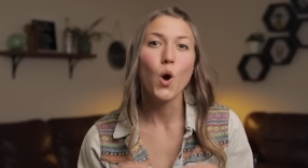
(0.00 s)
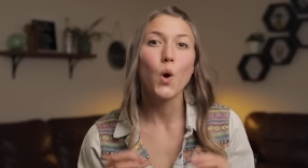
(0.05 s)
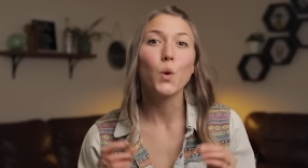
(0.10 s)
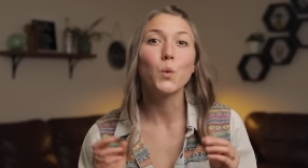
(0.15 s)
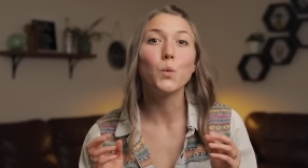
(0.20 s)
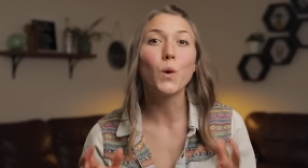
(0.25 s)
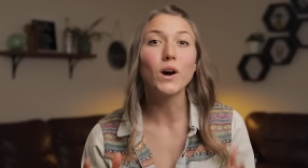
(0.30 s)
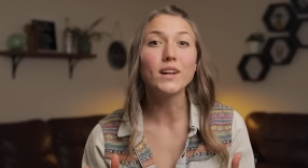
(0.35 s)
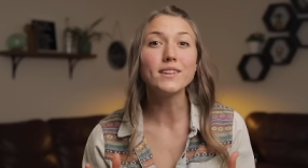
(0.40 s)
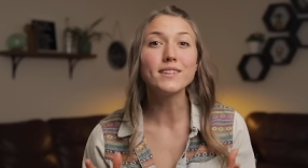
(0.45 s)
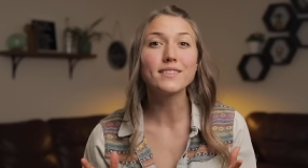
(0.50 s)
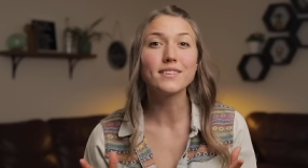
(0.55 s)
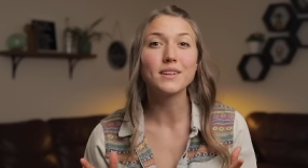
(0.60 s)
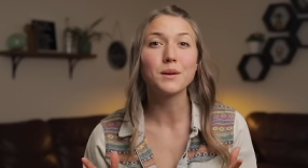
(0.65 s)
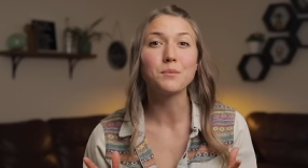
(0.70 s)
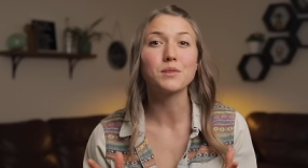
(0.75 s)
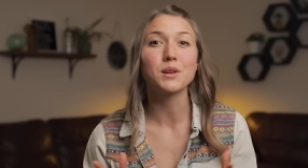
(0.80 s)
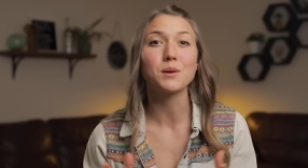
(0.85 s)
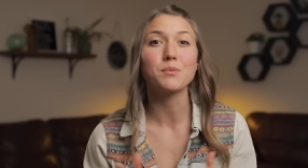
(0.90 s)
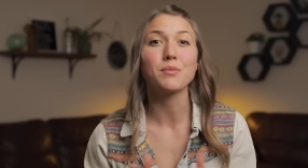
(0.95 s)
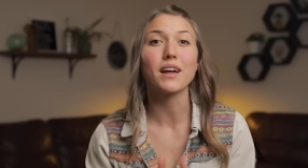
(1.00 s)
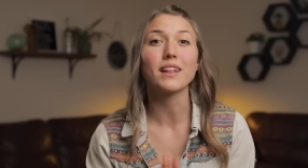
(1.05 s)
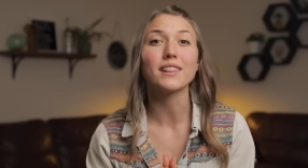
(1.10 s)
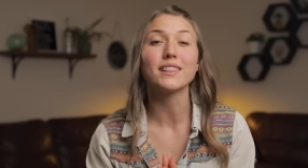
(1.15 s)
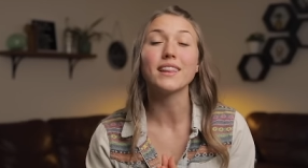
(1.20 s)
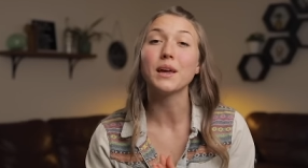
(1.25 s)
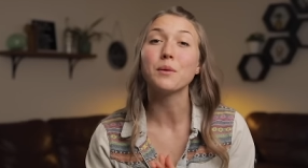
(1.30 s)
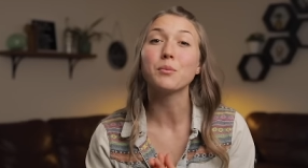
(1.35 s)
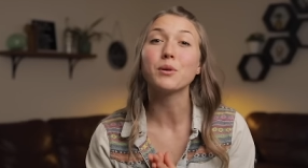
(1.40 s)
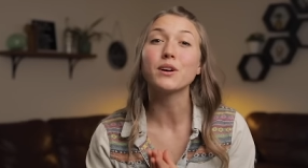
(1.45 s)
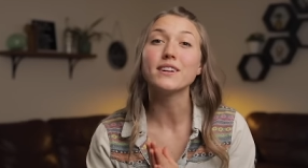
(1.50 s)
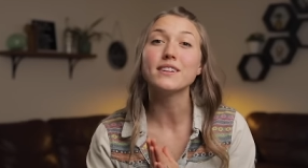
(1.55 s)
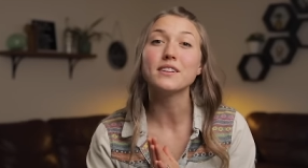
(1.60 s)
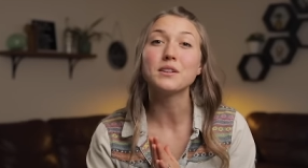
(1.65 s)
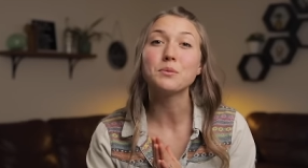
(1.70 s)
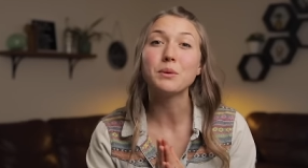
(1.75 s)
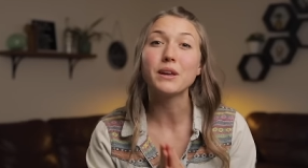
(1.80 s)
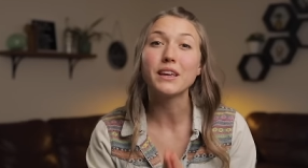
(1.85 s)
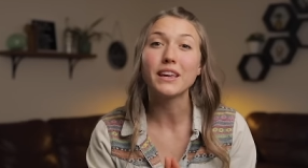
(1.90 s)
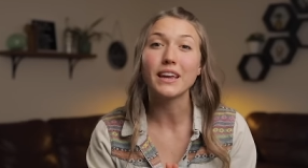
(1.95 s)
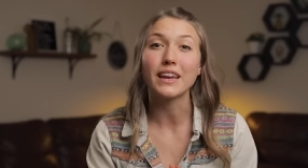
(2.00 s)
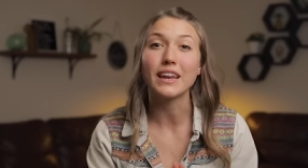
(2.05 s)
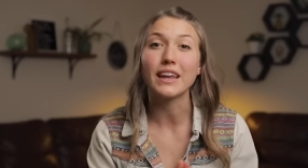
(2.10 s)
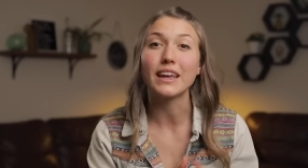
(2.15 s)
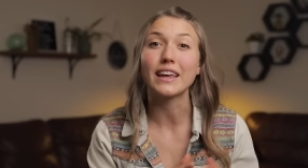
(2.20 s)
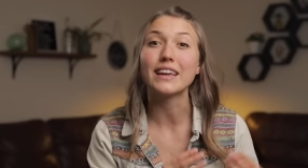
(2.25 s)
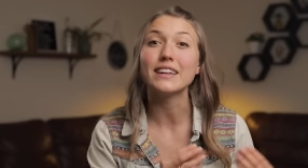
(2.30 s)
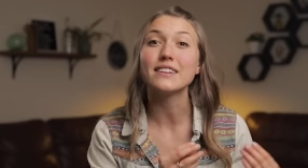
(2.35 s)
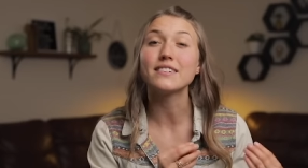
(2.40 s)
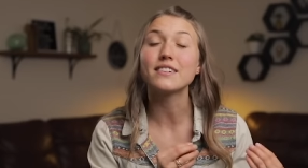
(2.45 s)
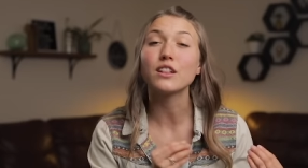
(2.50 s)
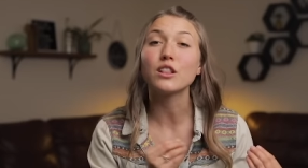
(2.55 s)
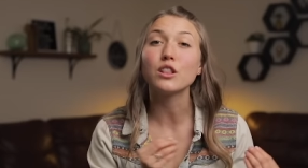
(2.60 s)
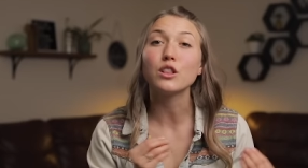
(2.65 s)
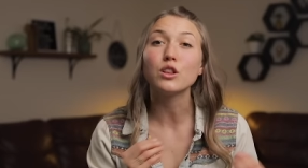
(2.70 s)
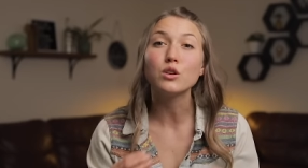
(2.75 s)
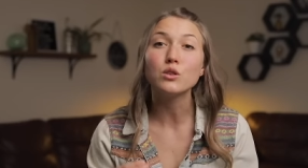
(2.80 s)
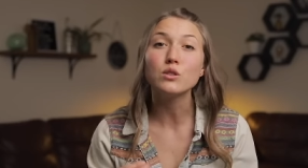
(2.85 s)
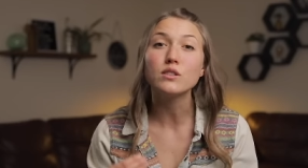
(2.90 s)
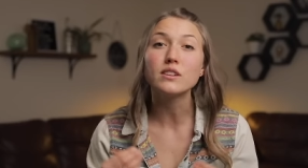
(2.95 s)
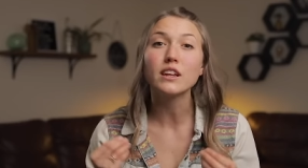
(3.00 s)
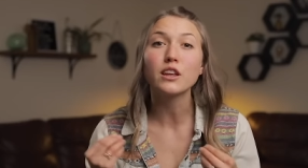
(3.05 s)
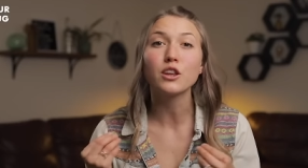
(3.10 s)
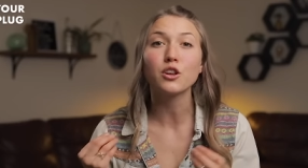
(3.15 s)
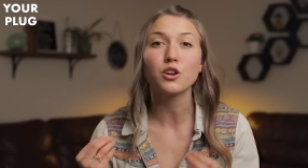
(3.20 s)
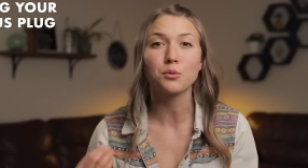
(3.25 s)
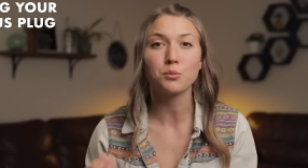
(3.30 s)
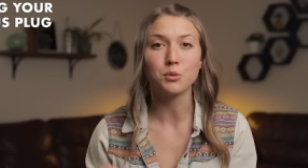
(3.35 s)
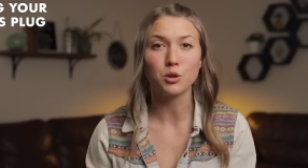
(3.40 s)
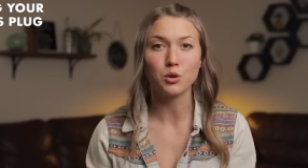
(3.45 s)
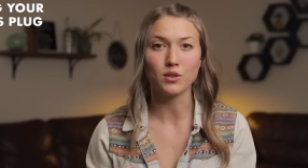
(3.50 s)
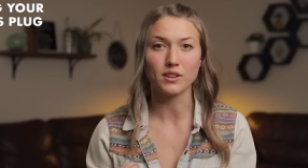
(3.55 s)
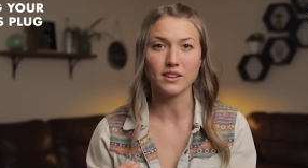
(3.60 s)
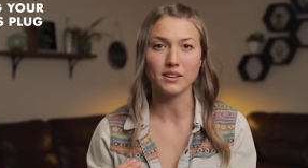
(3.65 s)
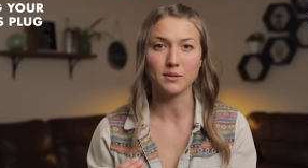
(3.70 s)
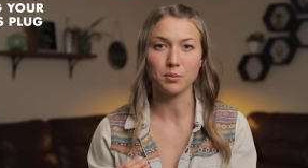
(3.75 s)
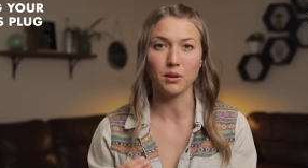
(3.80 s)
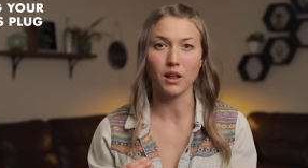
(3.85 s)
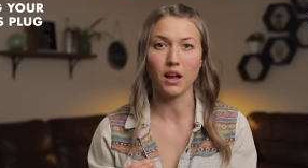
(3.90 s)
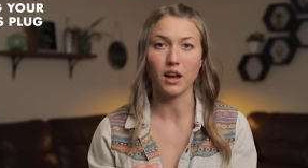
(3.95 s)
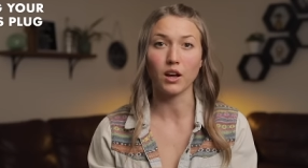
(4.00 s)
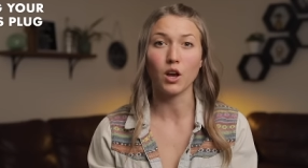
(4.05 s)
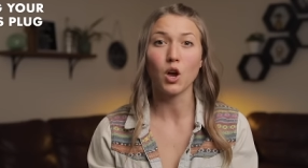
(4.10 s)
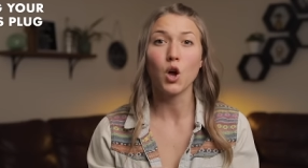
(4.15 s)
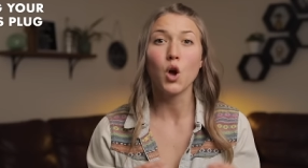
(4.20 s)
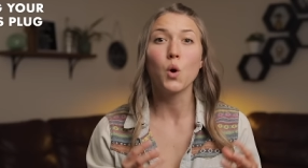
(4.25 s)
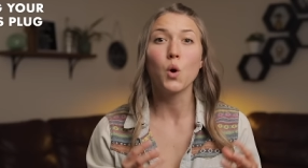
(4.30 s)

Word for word: One symptom that labor is beginning is losing your mucus plug,